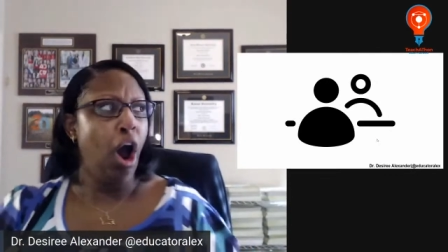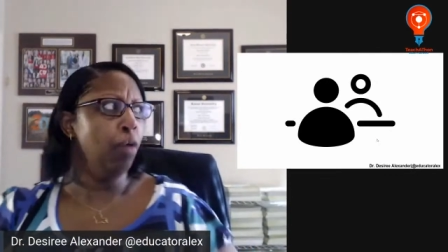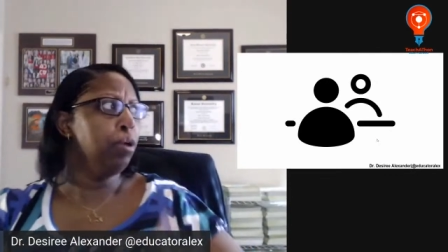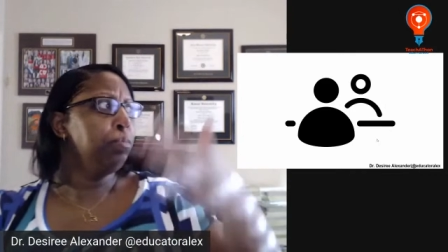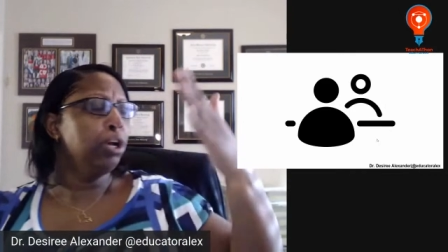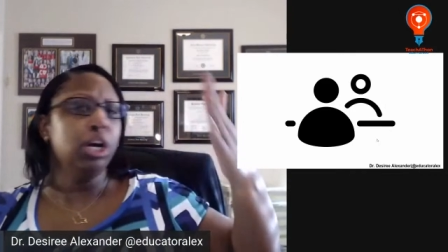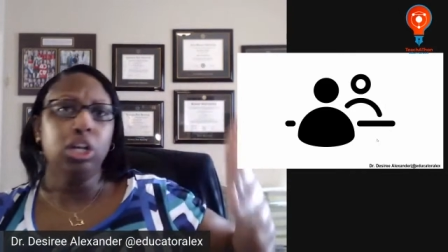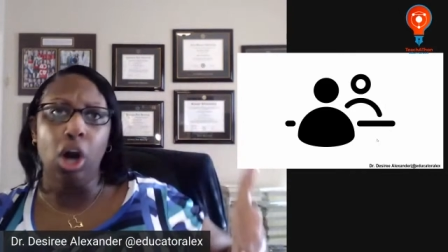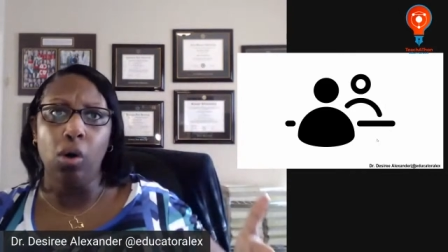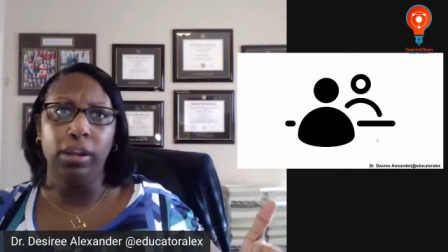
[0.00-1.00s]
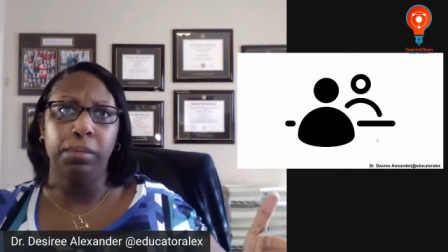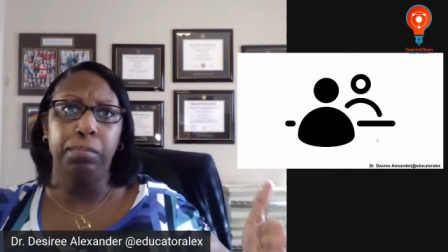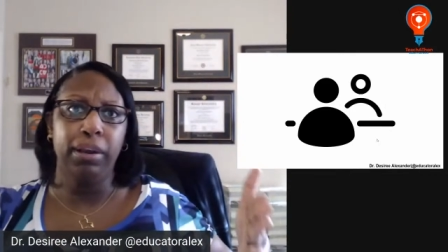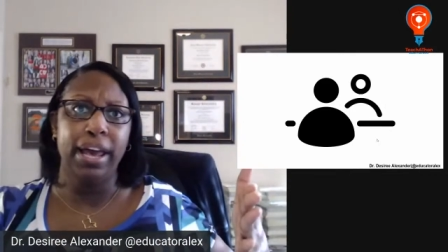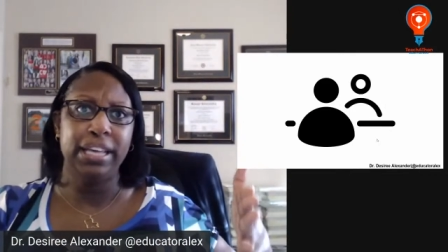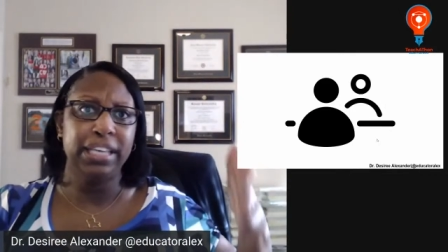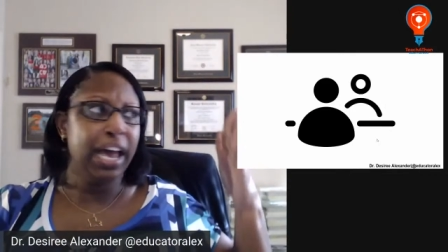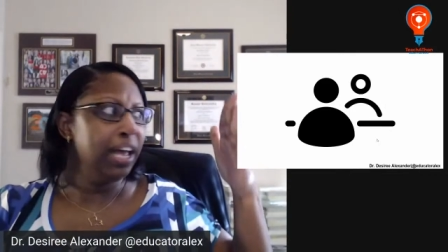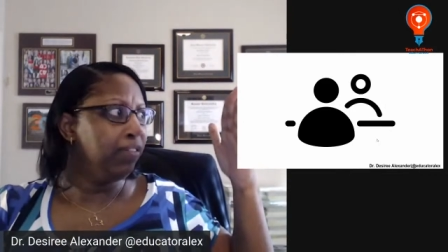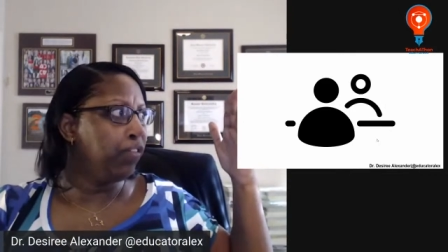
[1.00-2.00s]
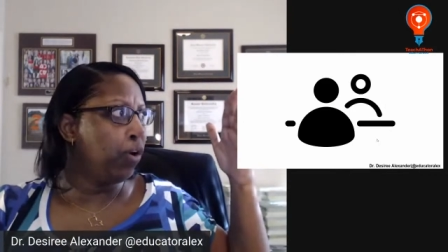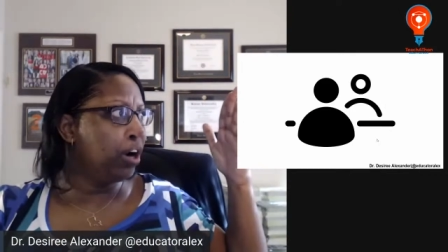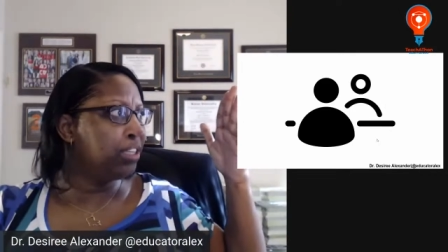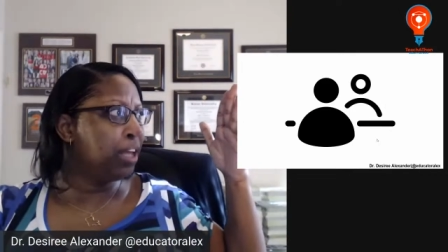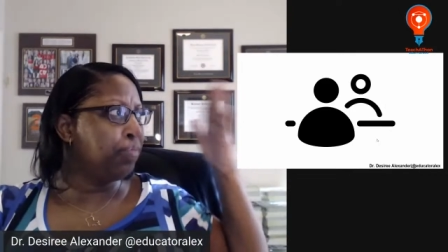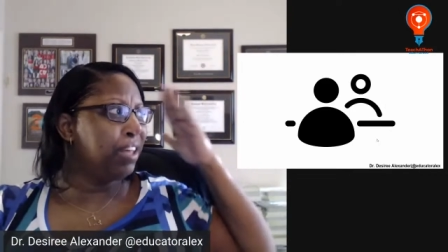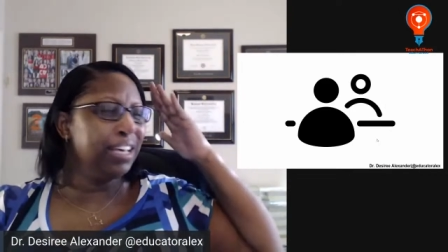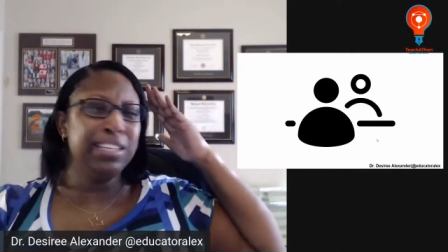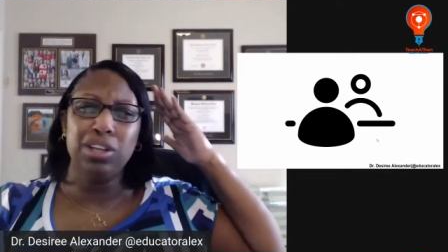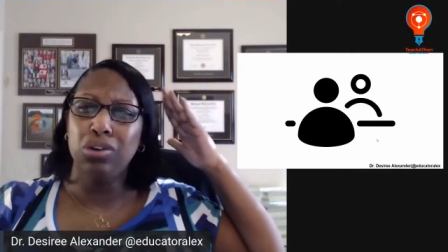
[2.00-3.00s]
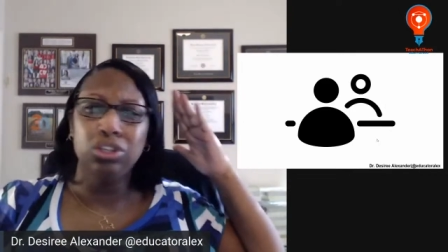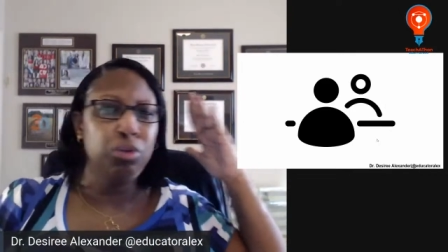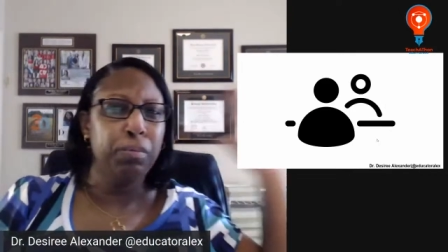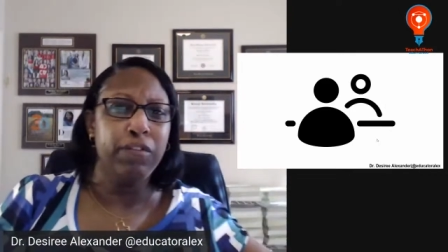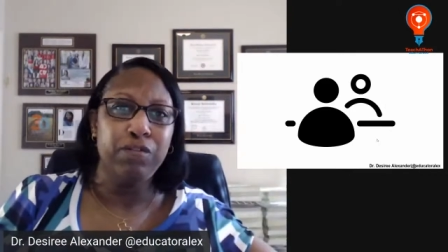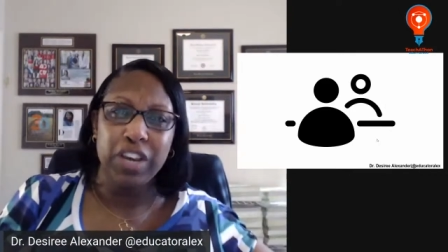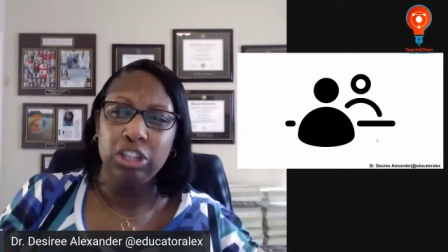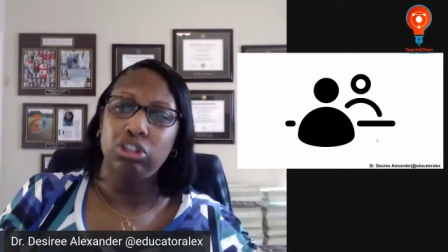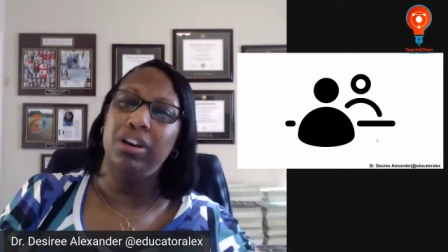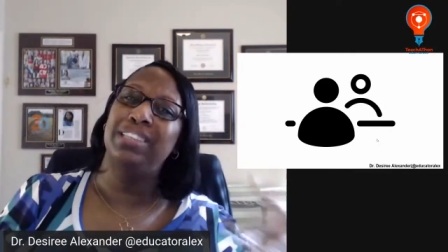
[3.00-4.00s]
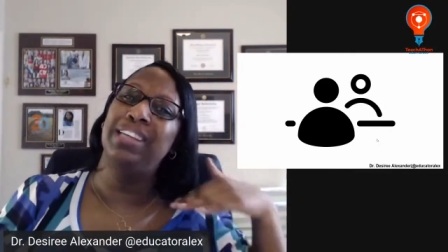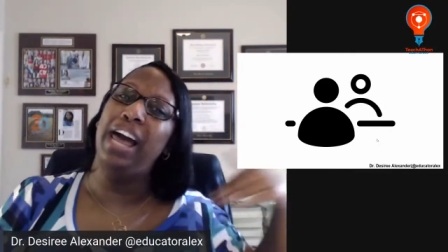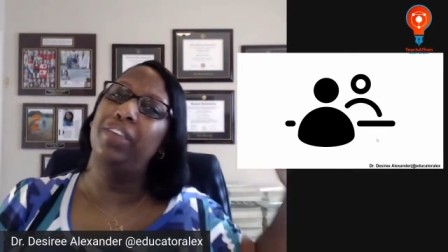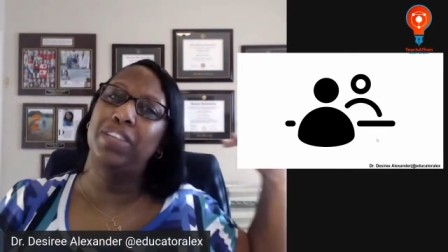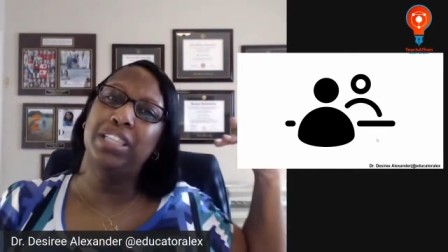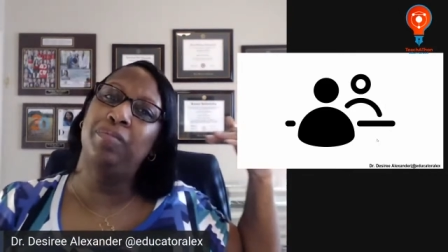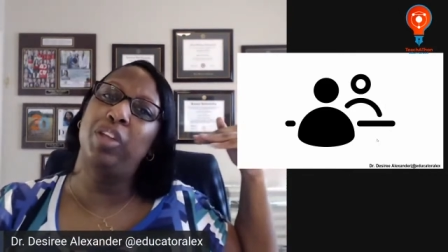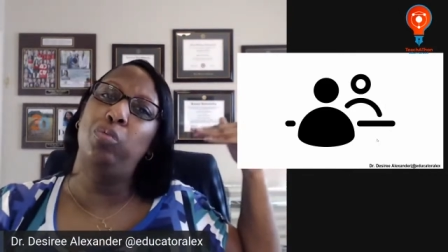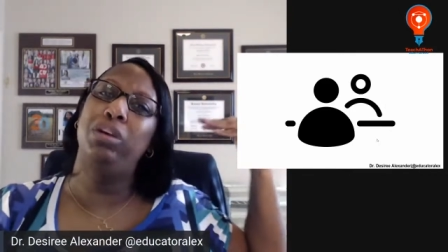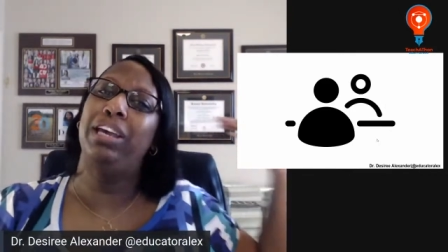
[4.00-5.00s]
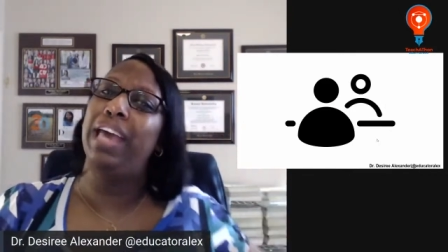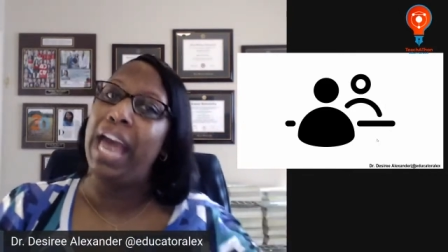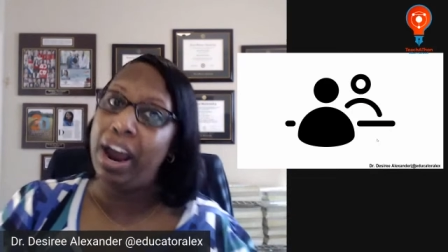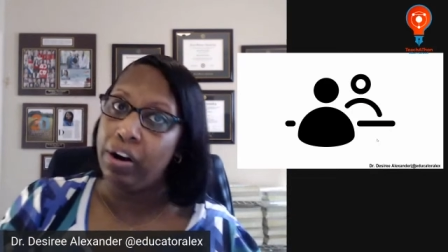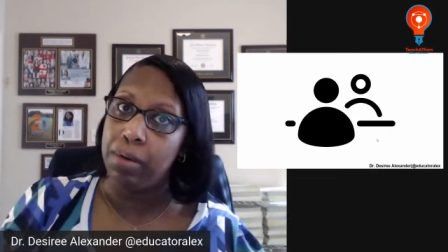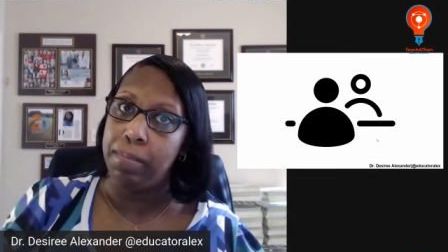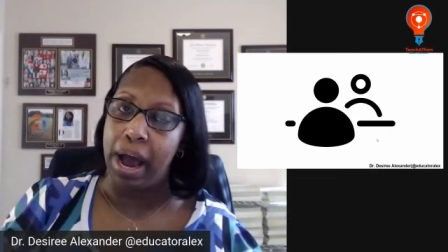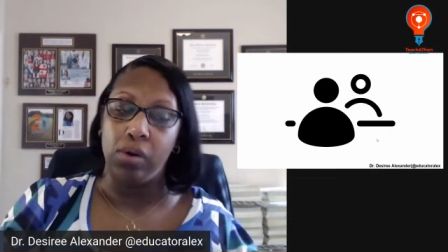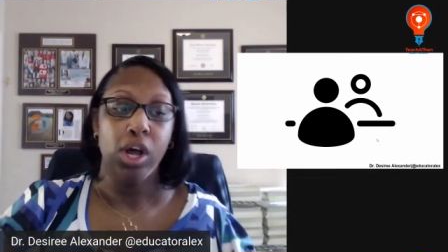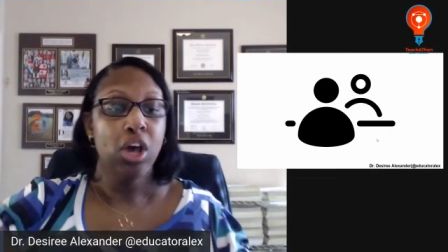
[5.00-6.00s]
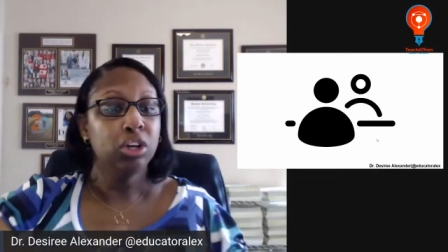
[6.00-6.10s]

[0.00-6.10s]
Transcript: or we put a goal in place for something that's so superficial, it's not even something we care about.